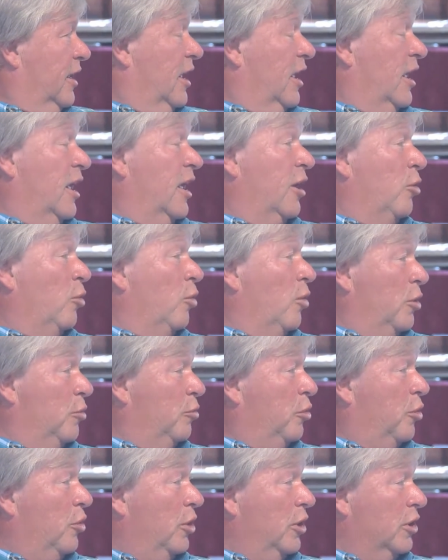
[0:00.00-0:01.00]
and at one
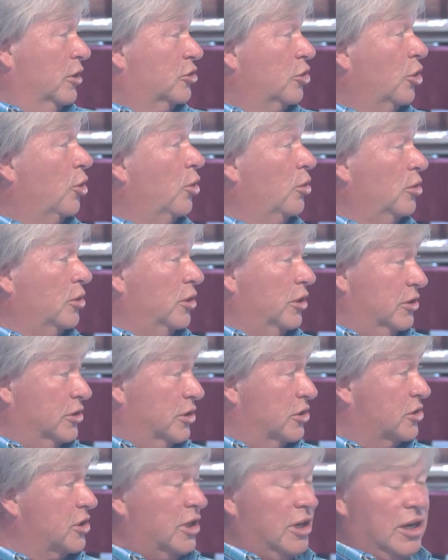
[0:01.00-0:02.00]
point totally
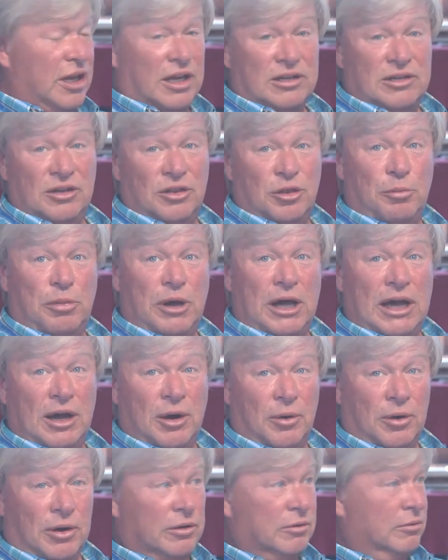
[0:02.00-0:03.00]
disconnected the
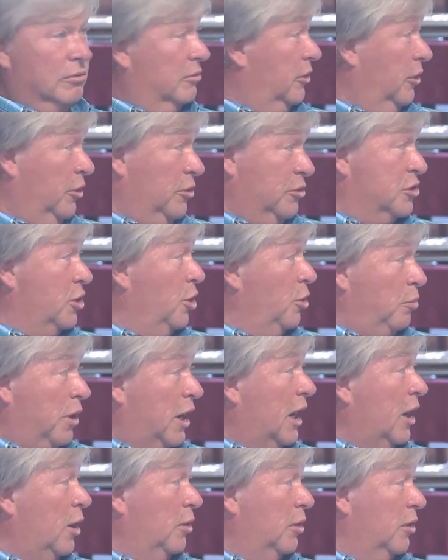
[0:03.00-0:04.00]
power. So there's no
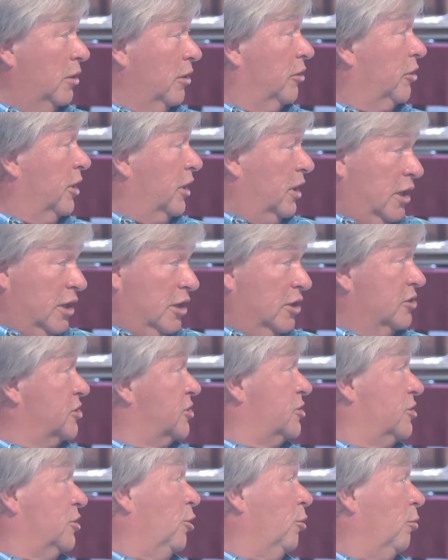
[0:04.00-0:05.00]
power to the thing, and it's
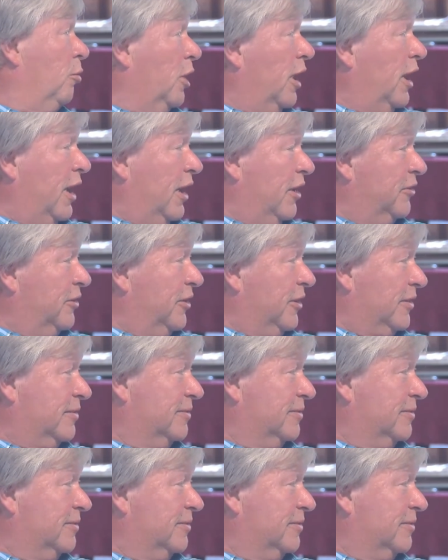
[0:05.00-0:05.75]
still blasting.